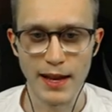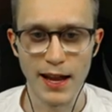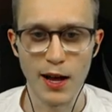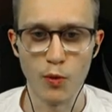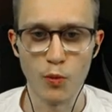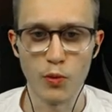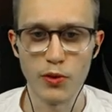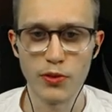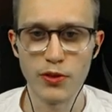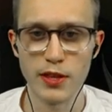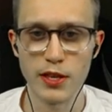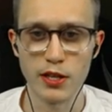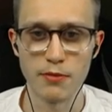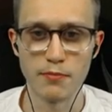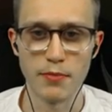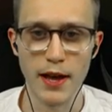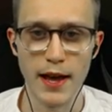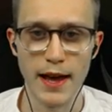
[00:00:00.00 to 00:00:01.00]
Now with the
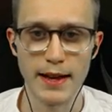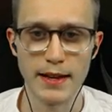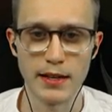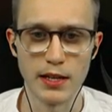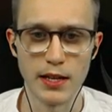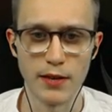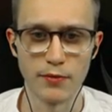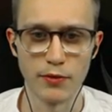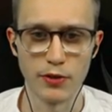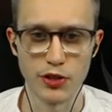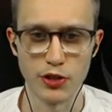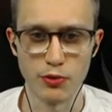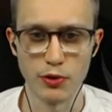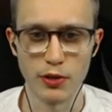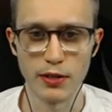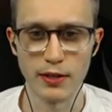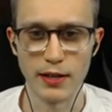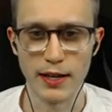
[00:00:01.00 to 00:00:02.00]
companion
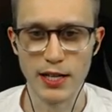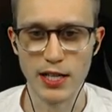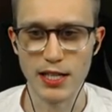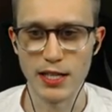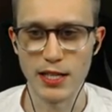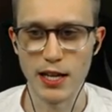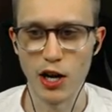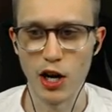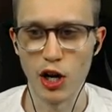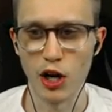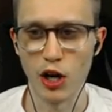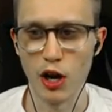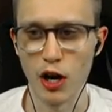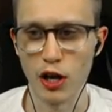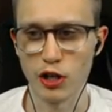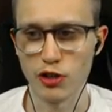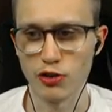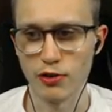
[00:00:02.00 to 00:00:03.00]
levels, you can actually
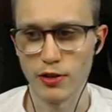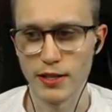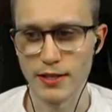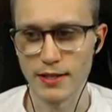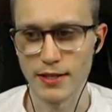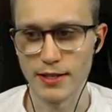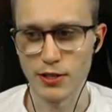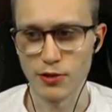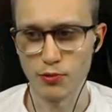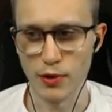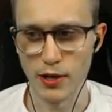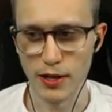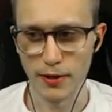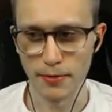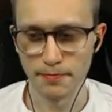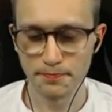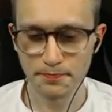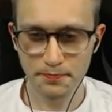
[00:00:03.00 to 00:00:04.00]
unlock traits as
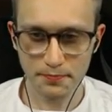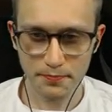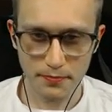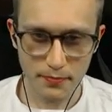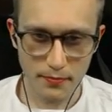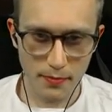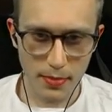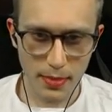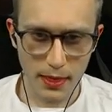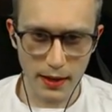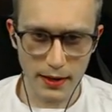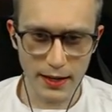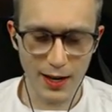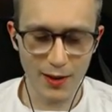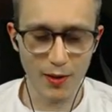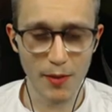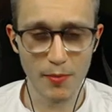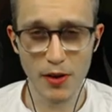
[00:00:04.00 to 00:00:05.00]
well.
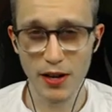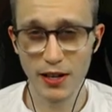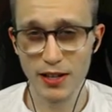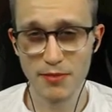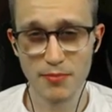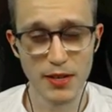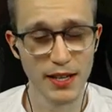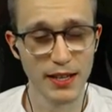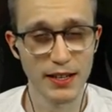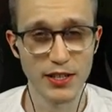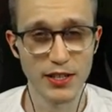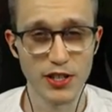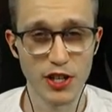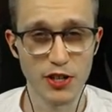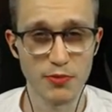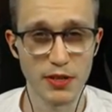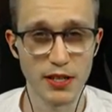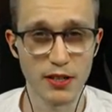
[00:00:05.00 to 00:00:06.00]
Now I'm not going to make any
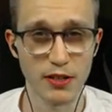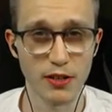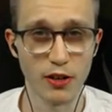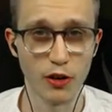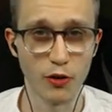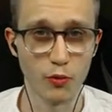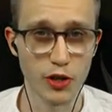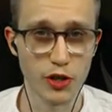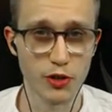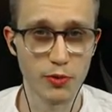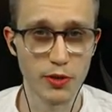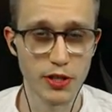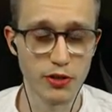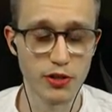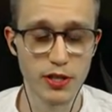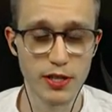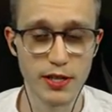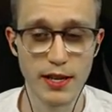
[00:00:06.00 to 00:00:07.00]
judgment here on which
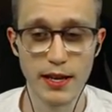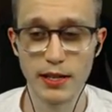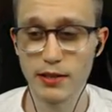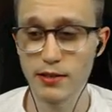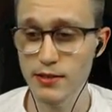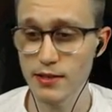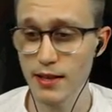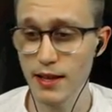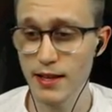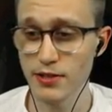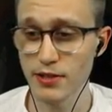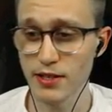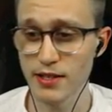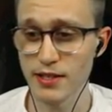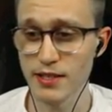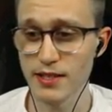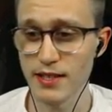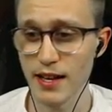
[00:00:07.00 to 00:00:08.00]
ones you should get, because as you
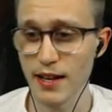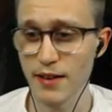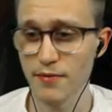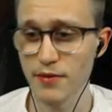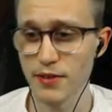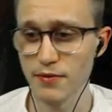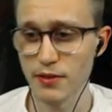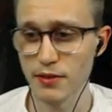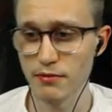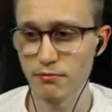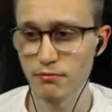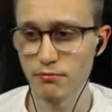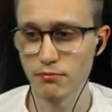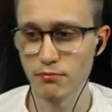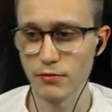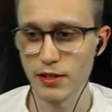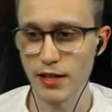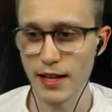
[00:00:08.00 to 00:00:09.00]
can see I haven't even
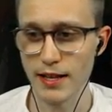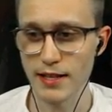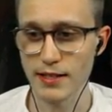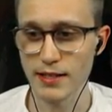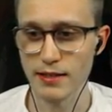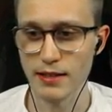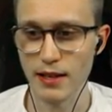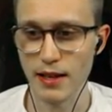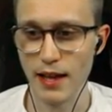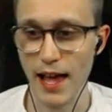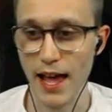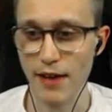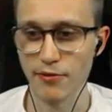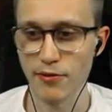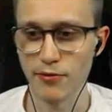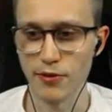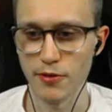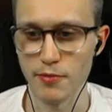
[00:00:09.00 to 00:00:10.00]
tested
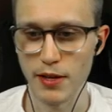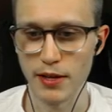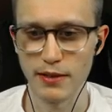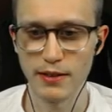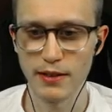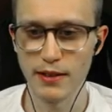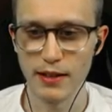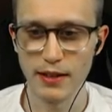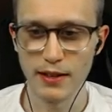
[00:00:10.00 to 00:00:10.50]
half of them yet.